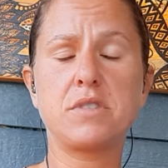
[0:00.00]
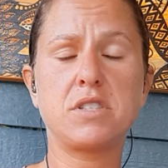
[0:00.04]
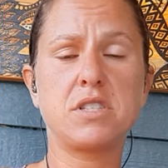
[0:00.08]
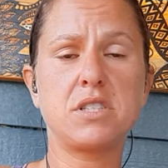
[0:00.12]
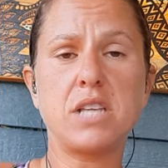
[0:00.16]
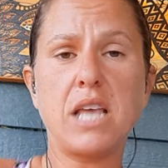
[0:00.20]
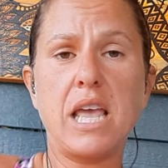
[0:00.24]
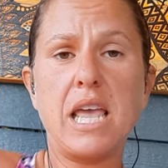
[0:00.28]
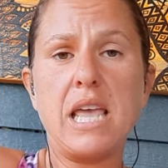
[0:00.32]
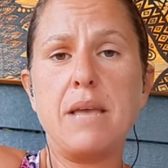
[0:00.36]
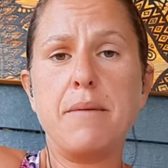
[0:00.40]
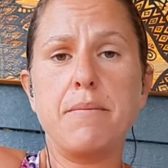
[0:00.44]

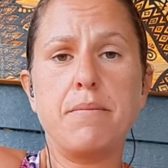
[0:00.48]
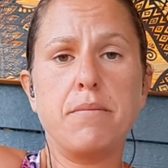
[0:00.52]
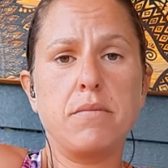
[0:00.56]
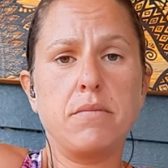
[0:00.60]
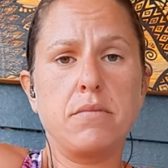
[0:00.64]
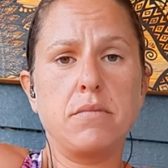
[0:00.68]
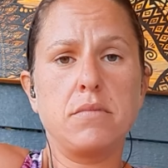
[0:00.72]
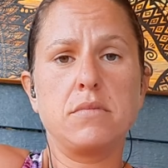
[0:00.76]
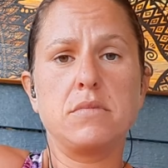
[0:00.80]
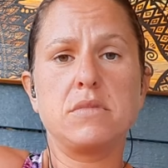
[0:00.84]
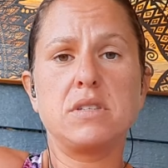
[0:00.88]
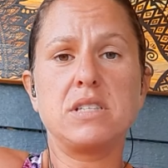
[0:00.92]
Same
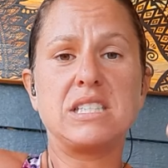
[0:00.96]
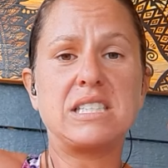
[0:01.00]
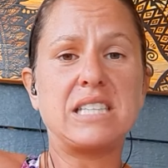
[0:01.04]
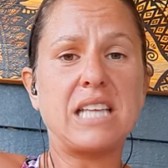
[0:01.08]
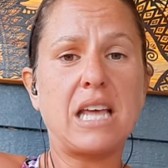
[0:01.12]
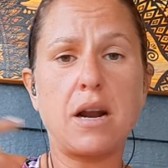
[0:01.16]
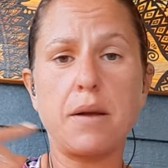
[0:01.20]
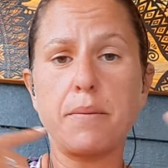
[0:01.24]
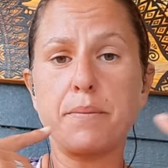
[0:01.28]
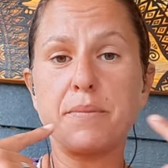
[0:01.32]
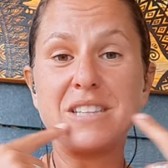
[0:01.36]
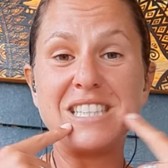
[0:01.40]

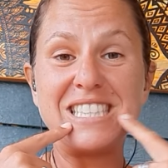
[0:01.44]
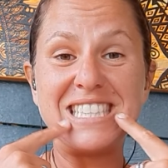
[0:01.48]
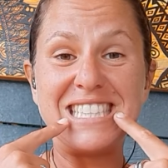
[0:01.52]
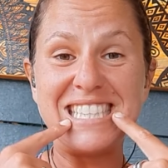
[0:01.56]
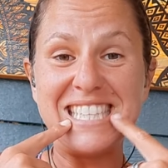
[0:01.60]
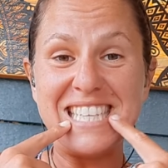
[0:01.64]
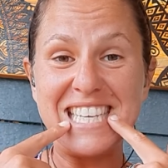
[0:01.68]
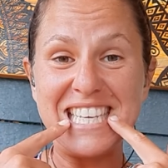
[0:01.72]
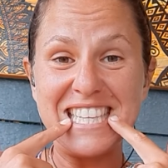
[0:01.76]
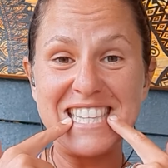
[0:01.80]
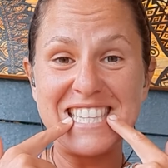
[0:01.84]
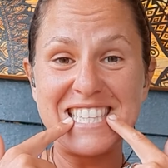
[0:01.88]
setup.
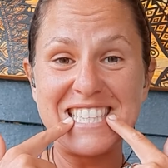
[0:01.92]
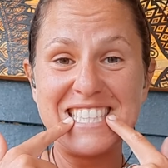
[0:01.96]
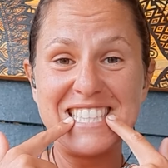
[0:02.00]
Teeth,